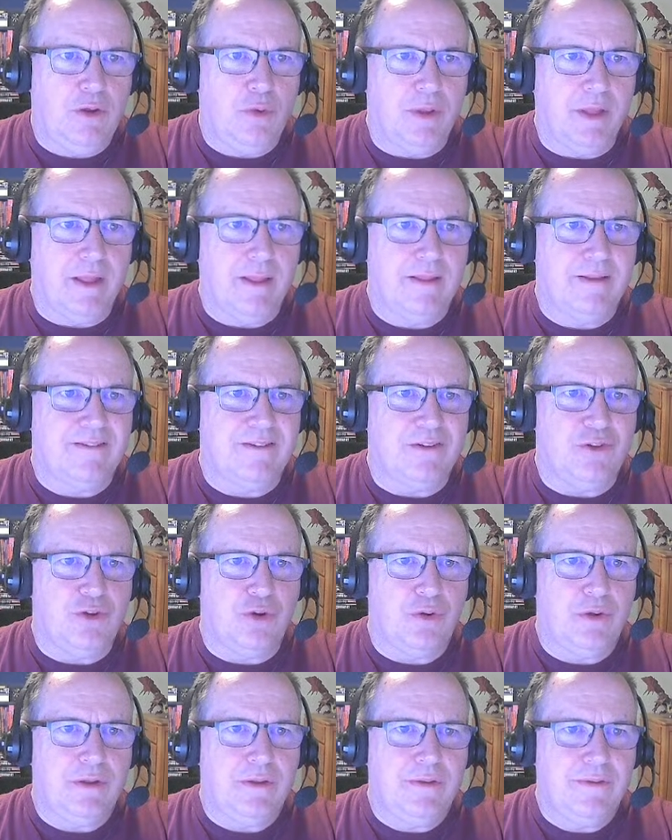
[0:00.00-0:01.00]
Relentless
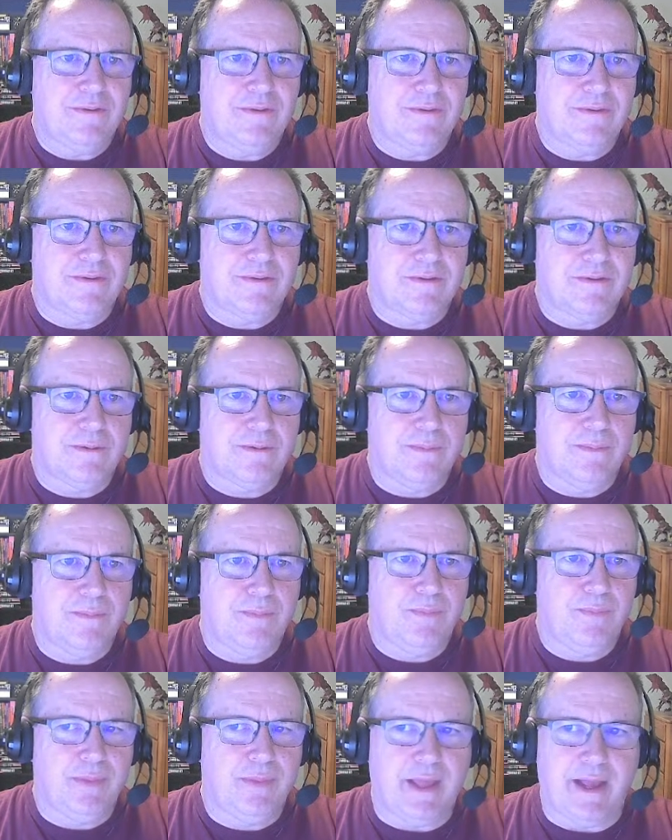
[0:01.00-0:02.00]
endurance.
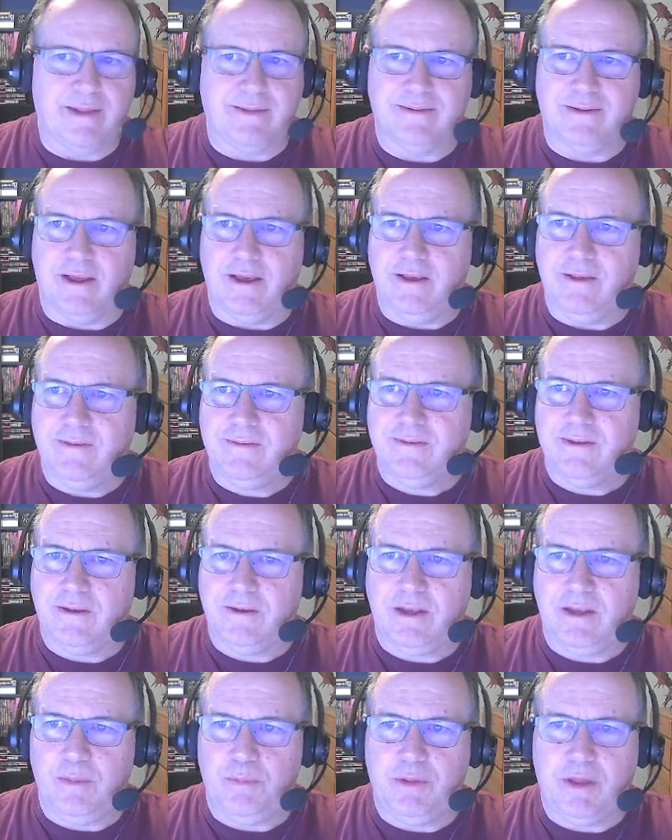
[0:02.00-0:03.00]
That's nice. I'll
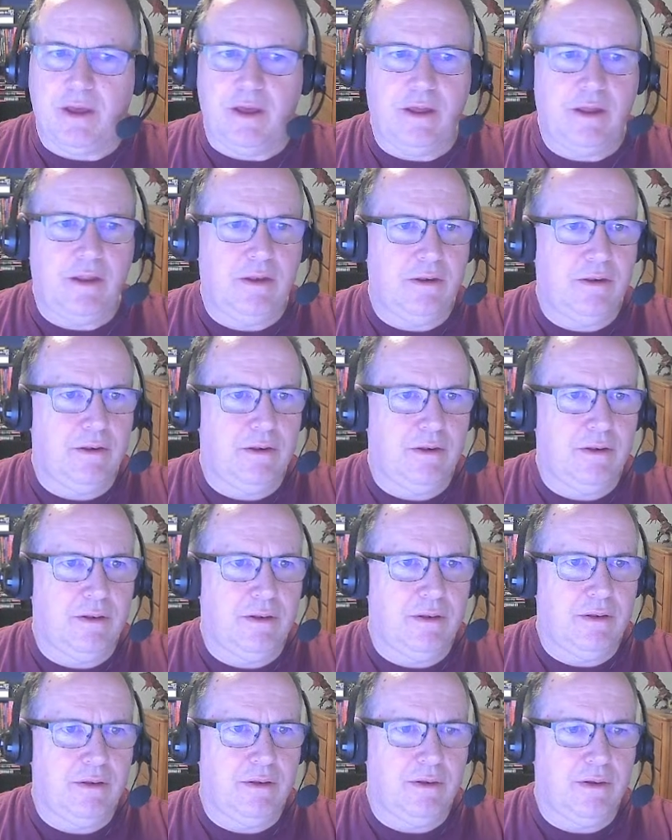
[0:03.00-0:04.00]
keep that.
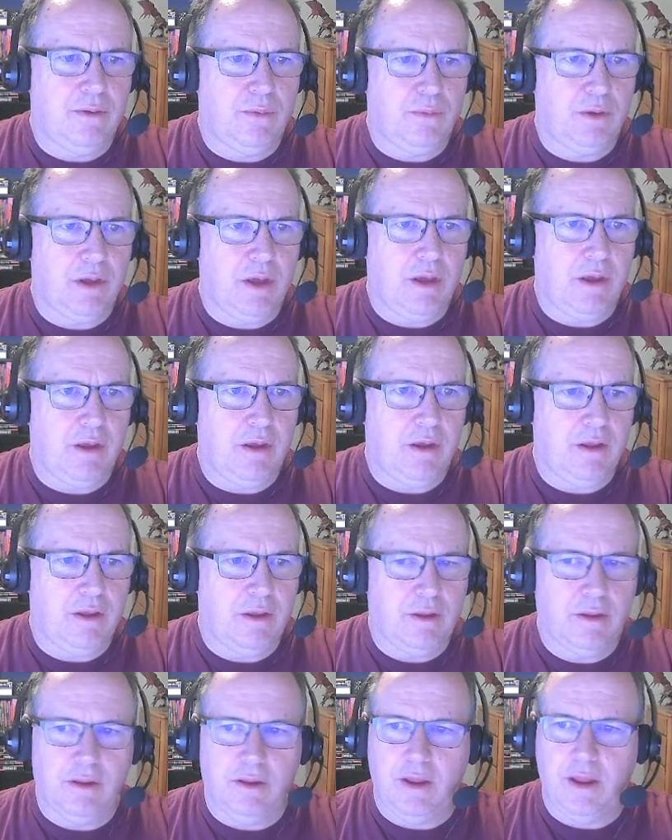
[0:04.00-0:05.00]
Okay.
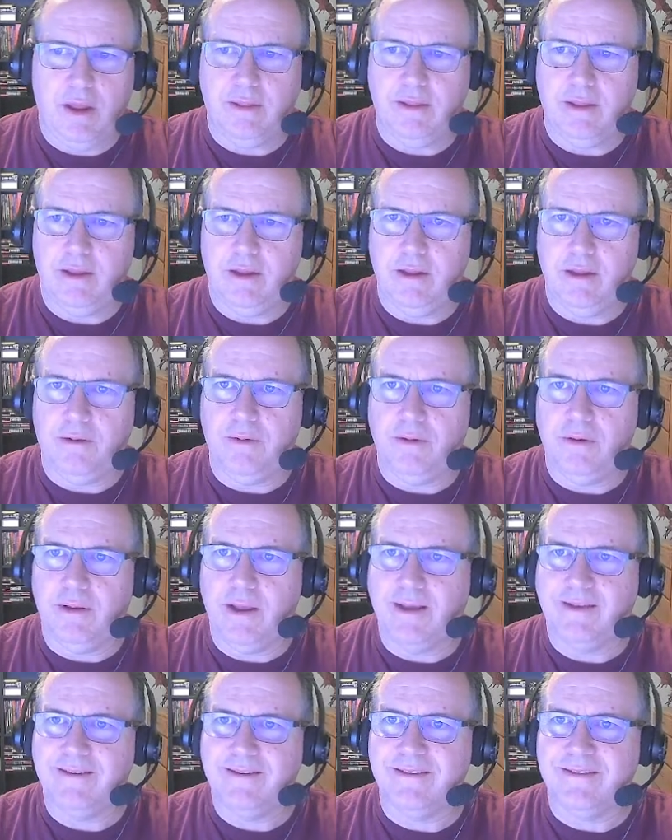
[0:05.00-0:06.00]
And then
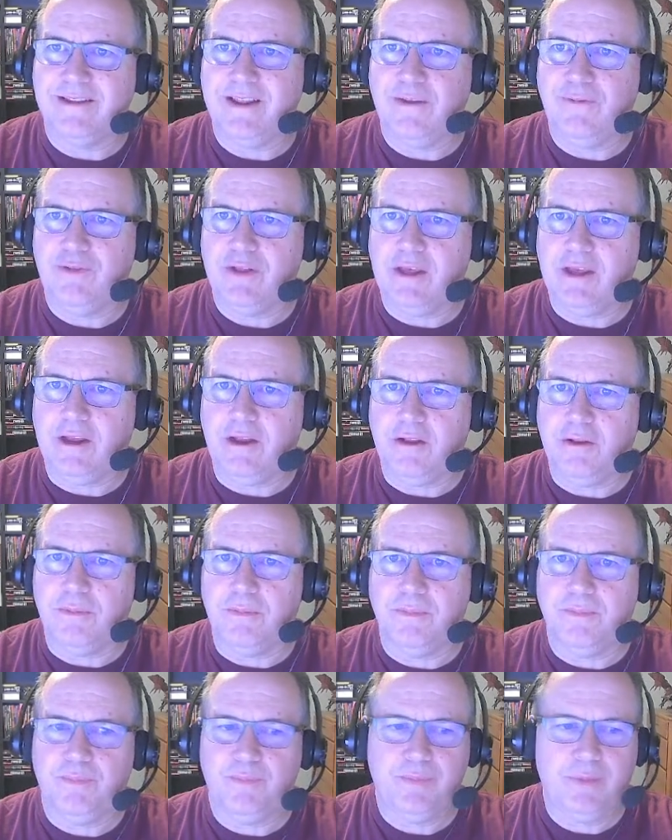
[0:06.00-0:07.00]
next is Tiefling.
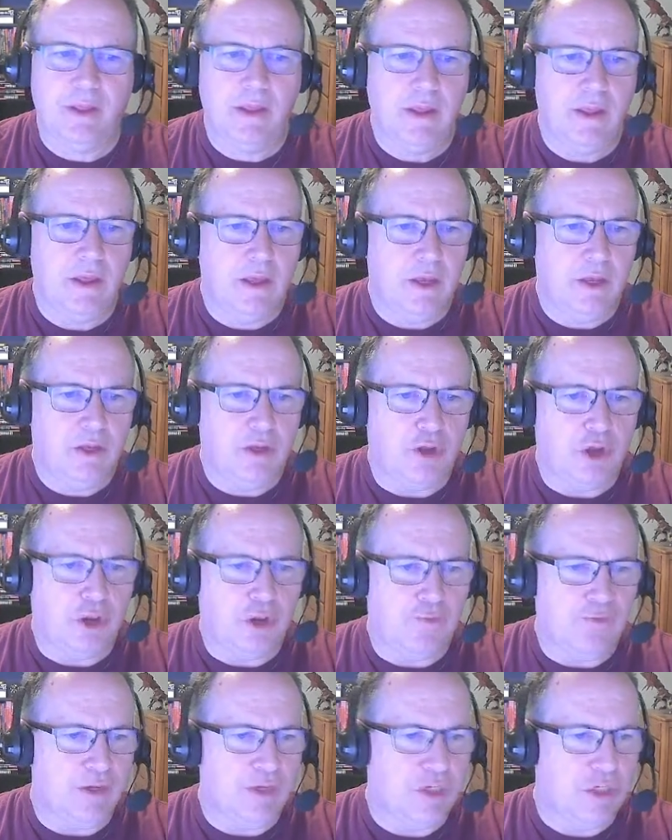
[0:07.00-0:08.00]
Dark
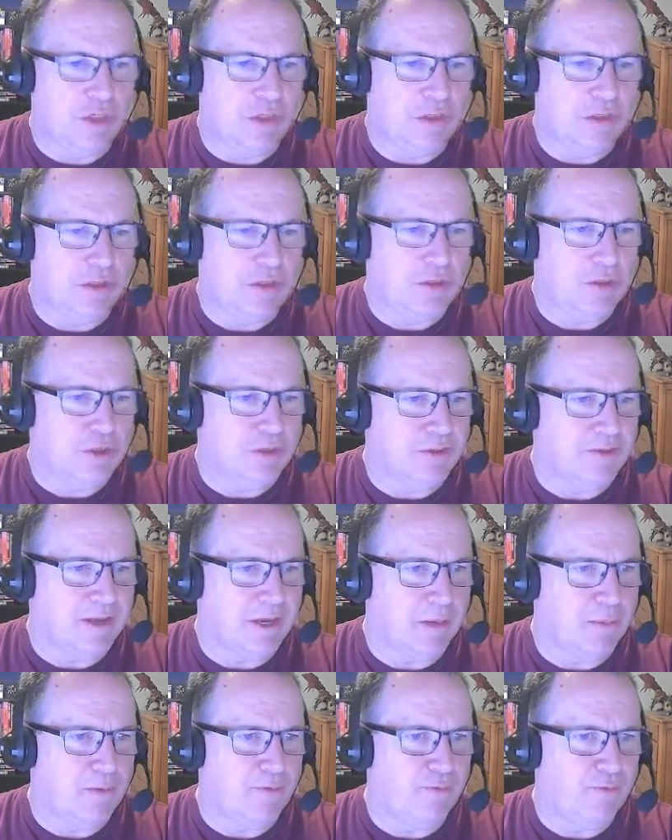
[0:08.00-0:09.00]
vision, just
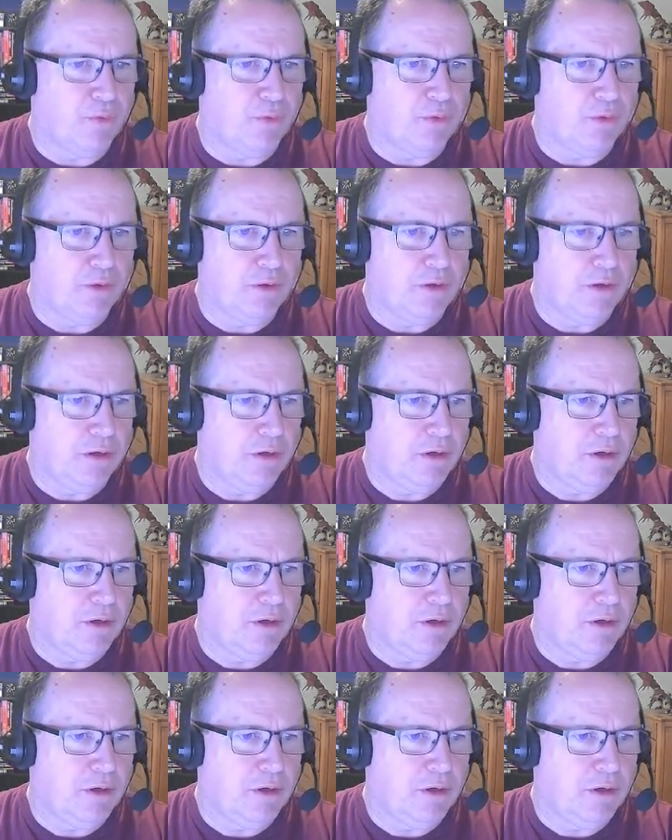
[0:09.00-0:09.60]
like before.